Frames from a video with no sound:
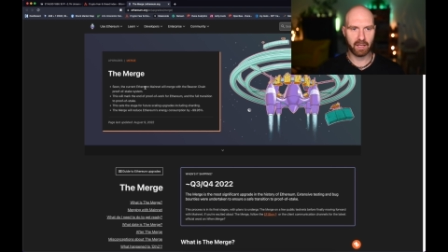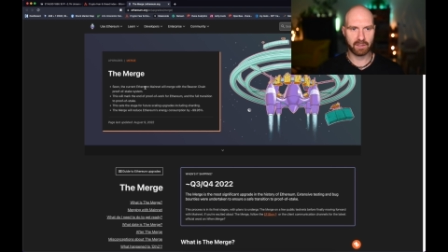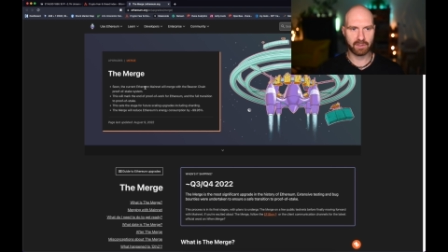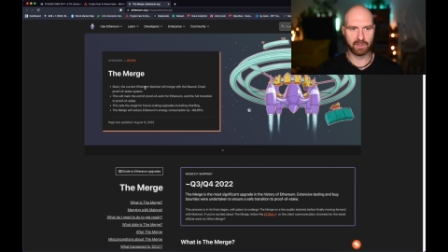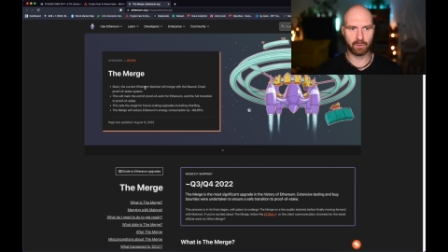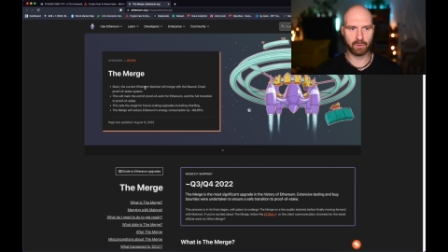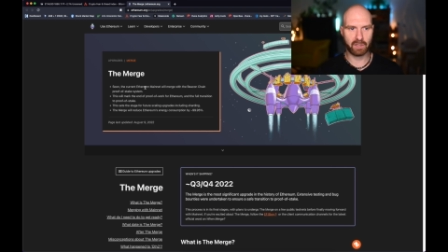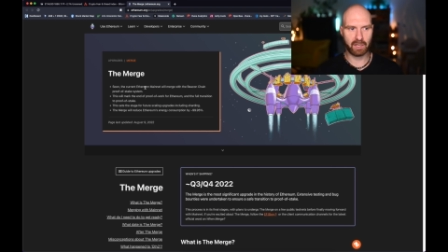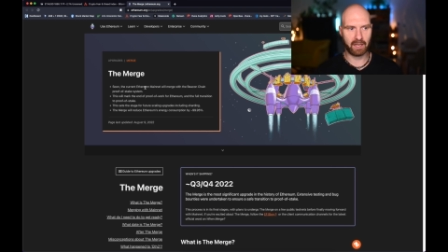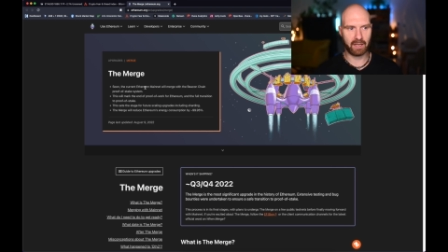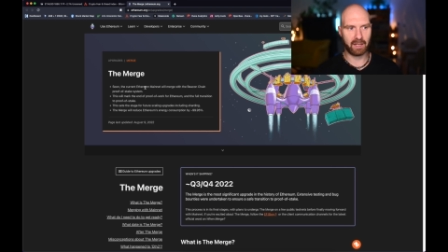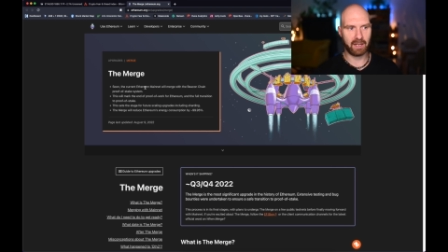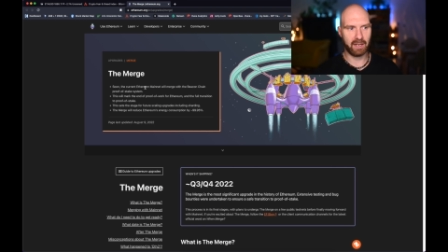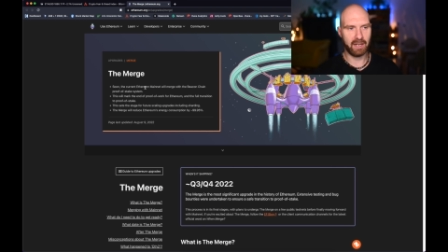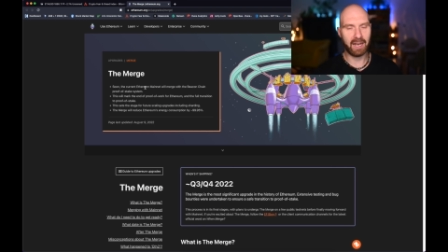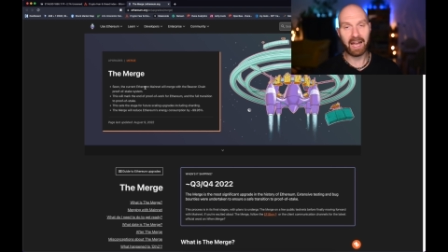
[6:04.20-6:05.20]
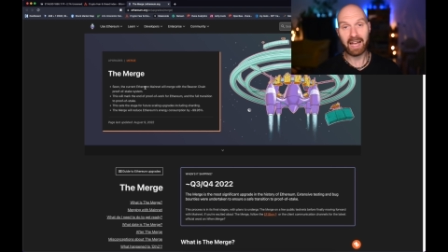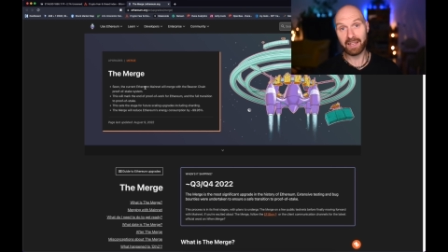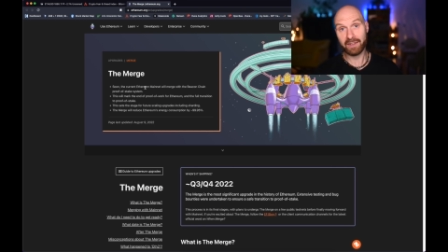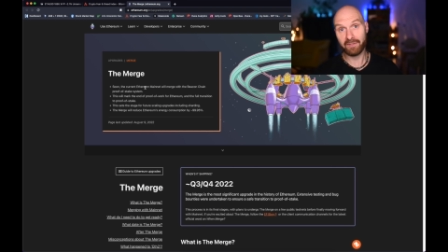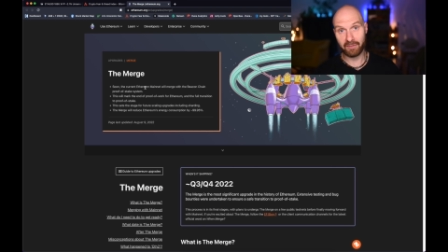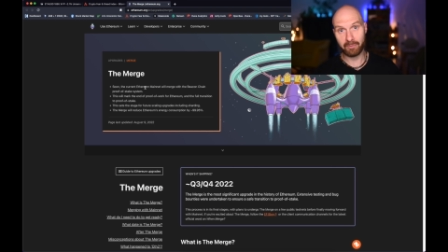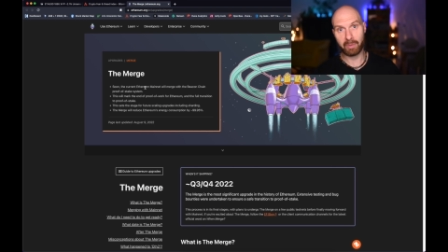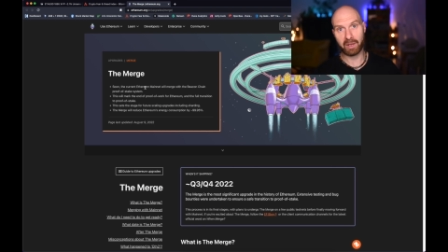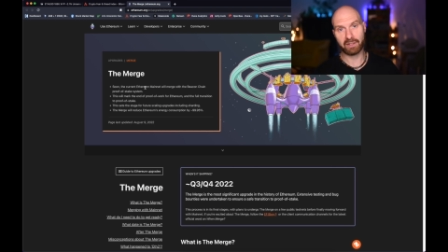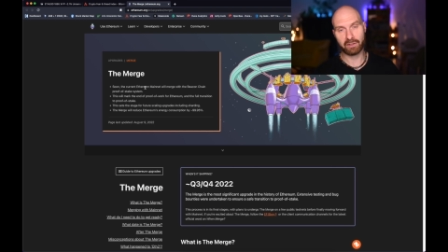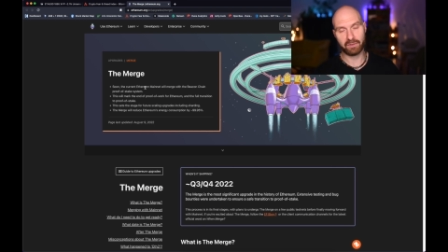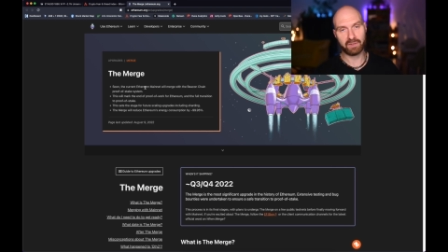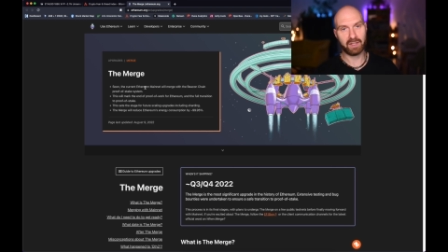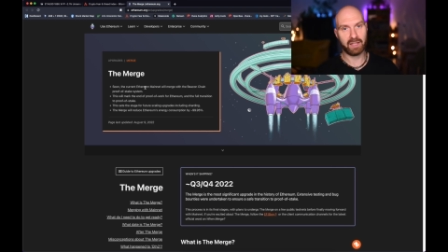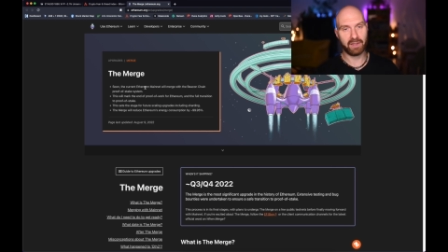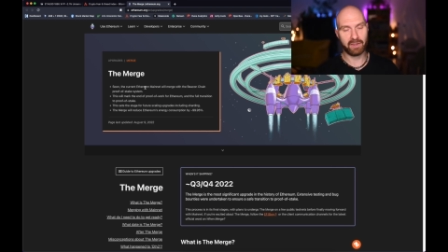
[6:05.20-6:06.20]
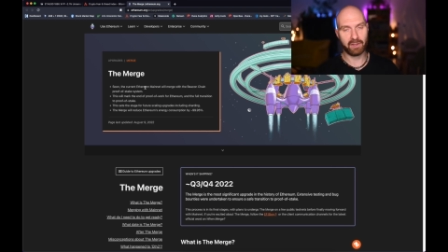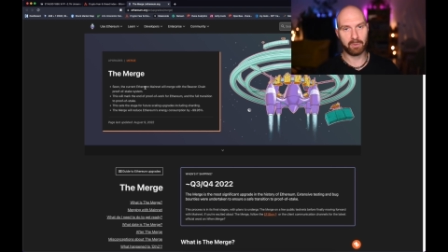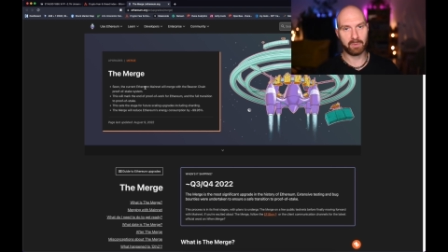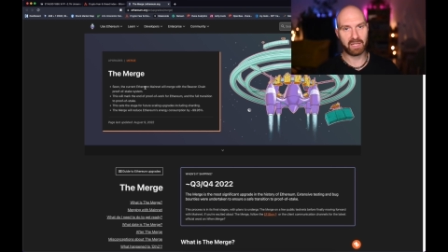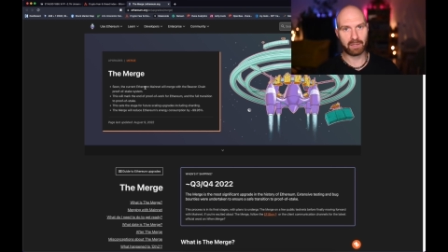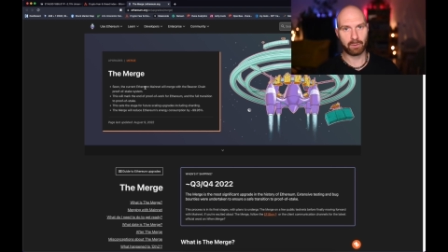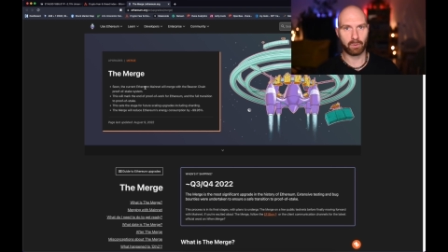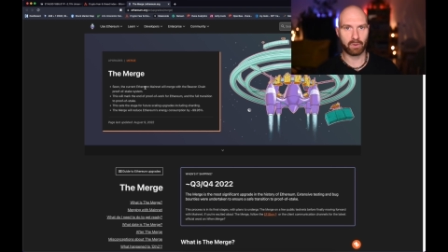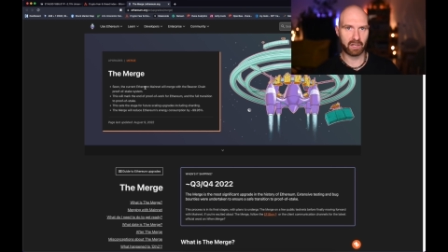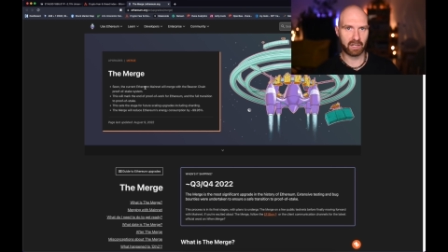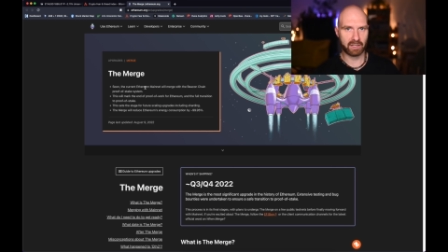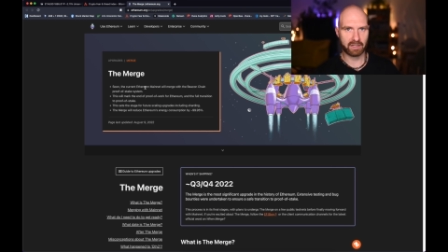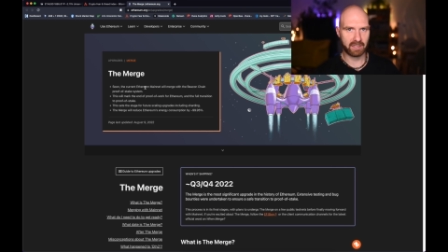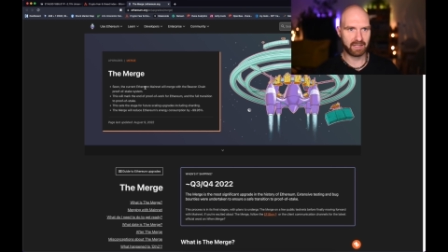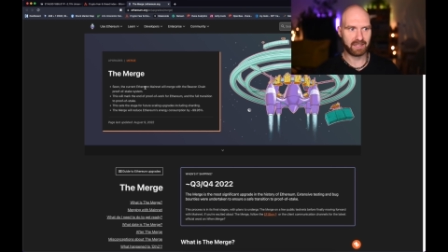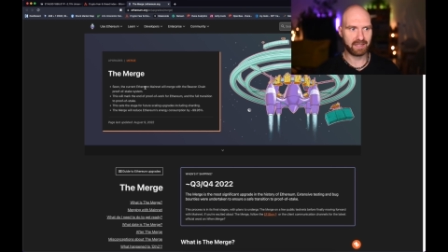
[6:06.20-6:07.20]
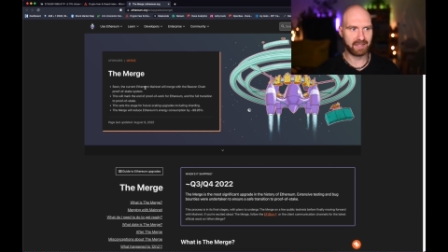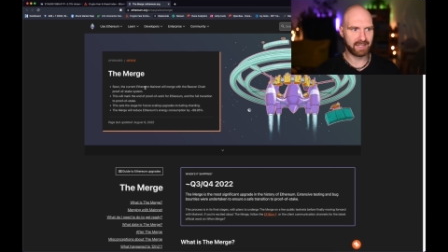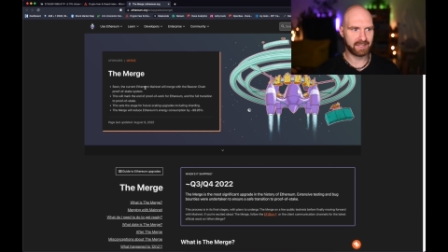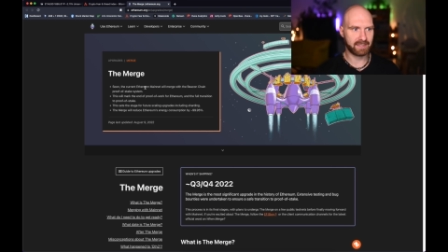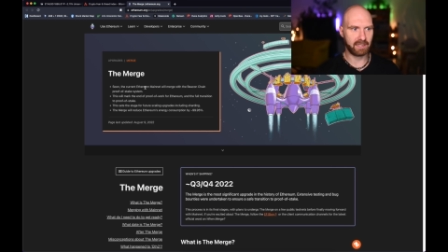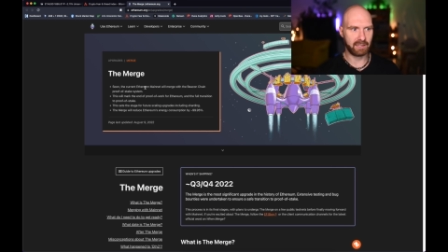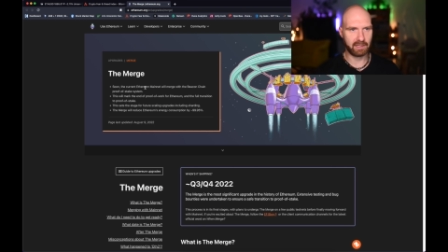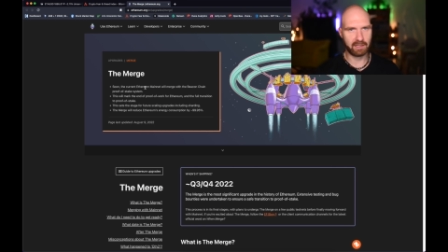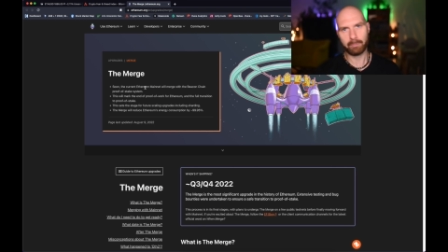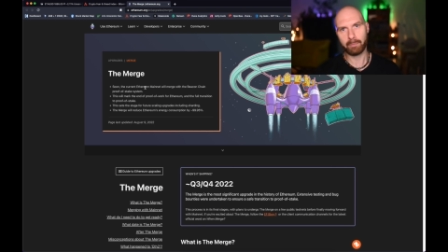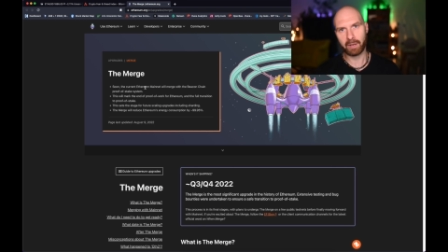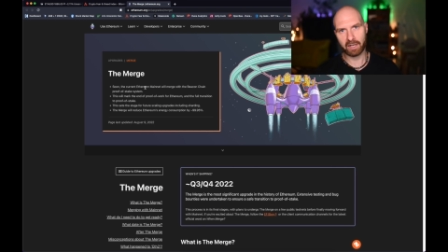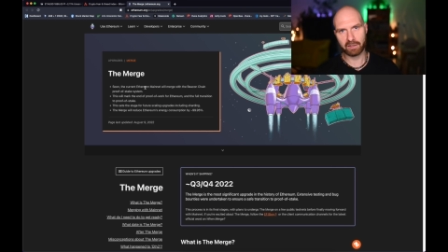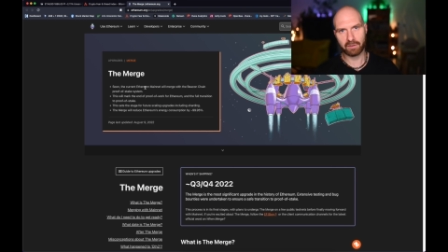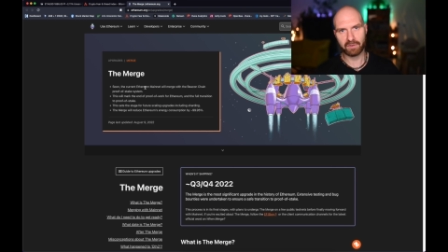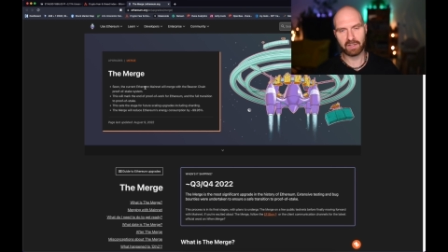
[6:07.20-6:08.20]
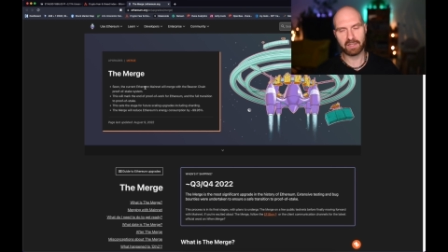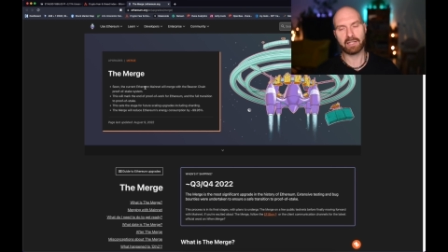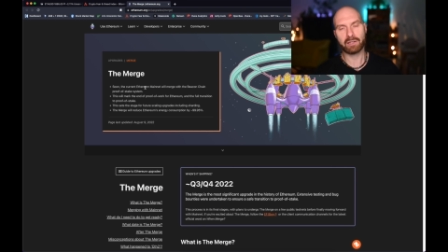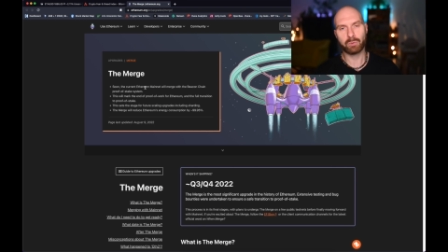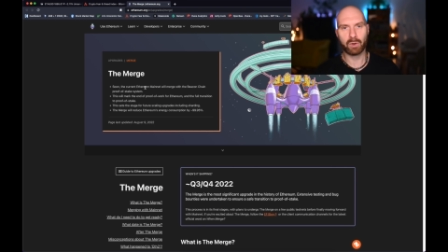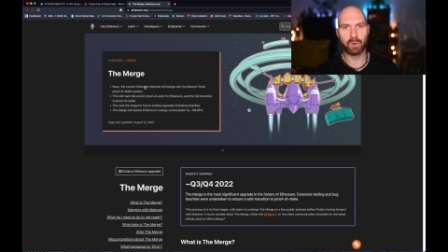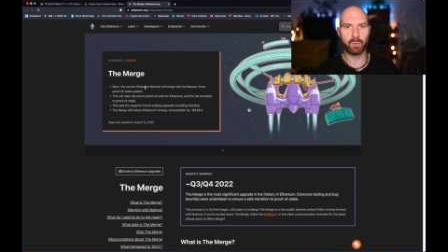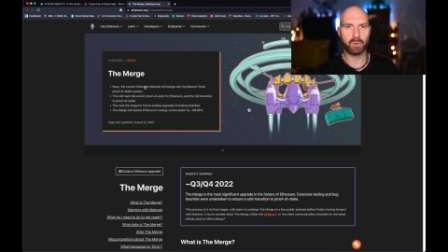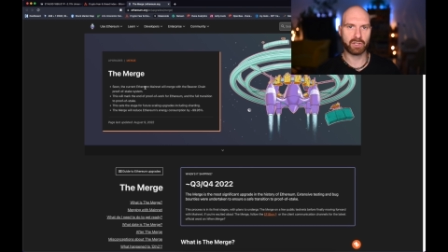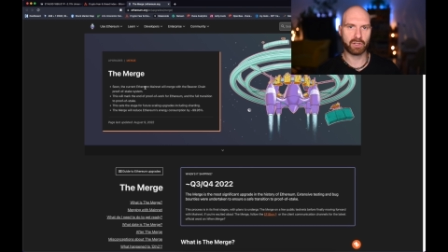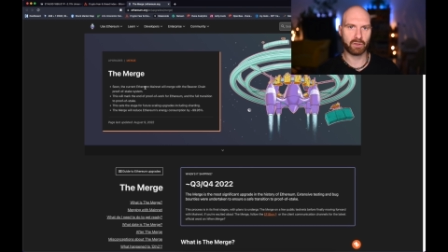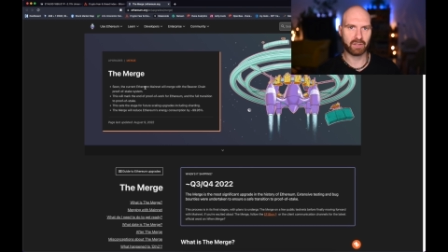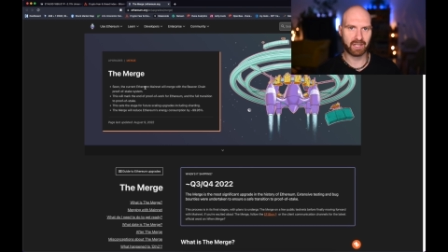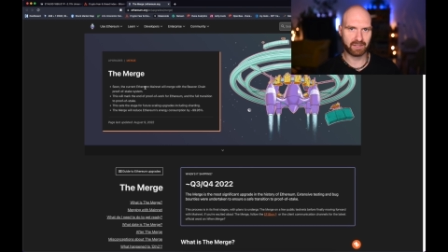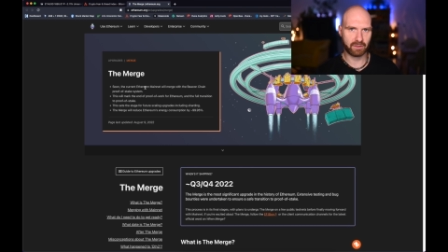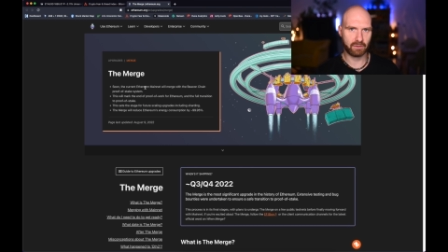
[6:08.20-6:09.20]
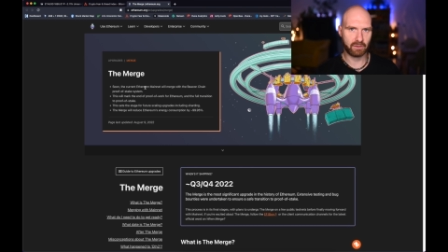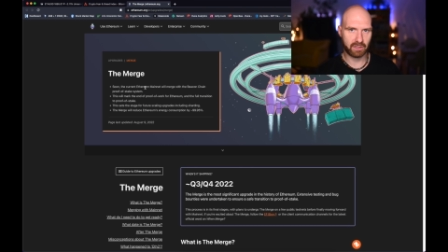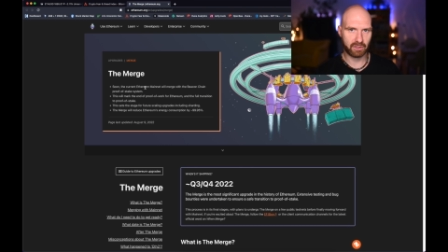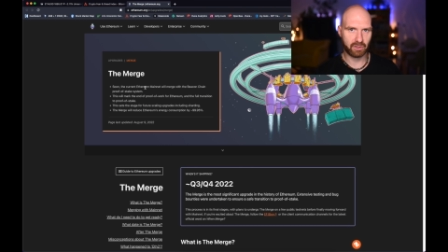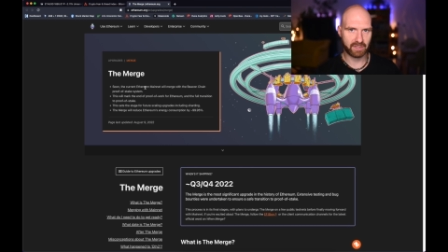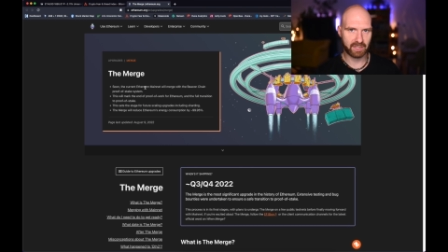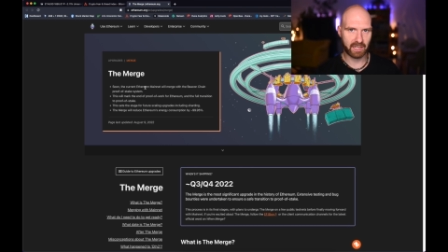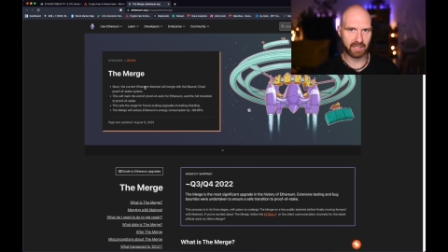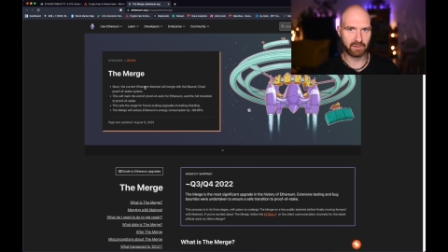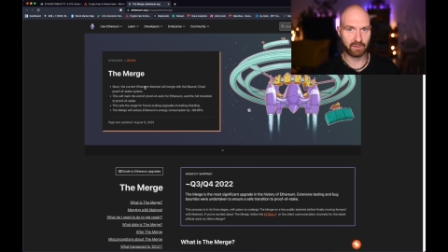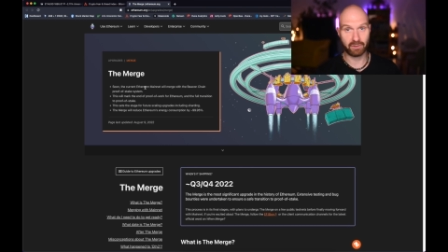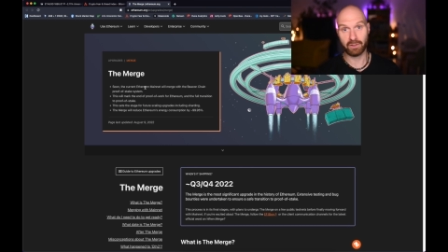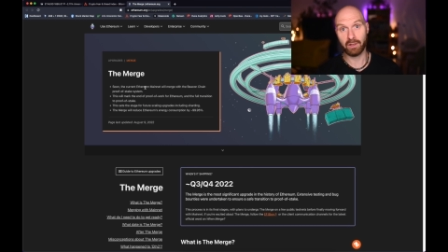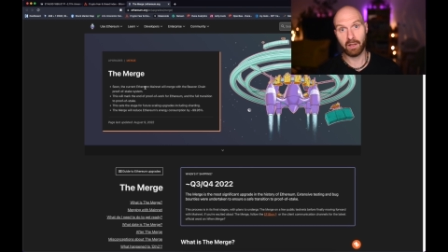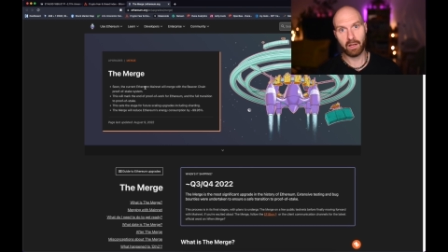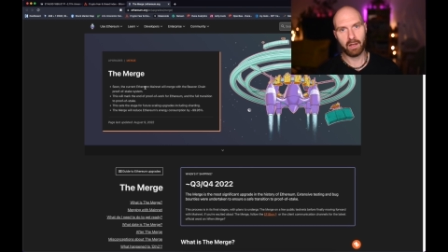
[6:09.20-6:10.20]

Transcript: So the live part of the Ethereum network rather than the testnet, the part of the network which conducts all the transactions